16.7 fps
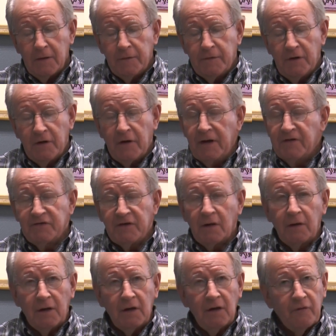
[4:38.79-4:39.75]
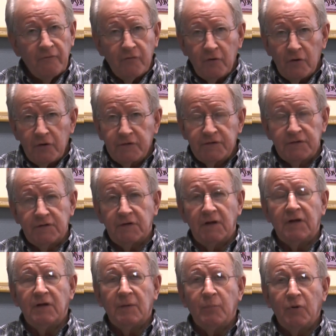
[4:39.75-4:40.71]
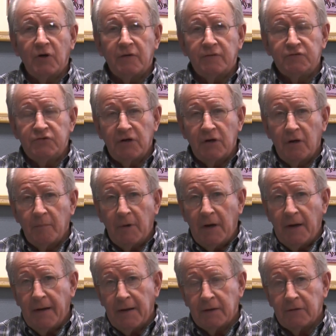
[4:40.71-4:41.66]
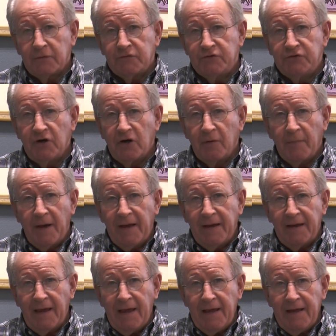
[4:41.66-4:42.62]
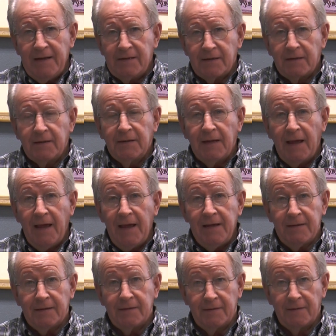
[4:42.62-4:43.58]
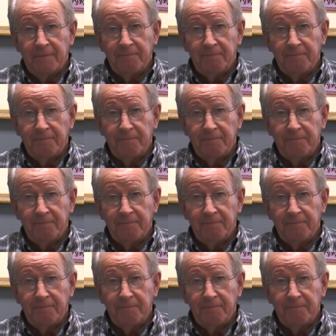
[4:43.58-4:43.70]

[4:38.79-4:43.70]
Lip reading: there is a little verse in the book of Jeremiah. It's Jeremiah 8:8.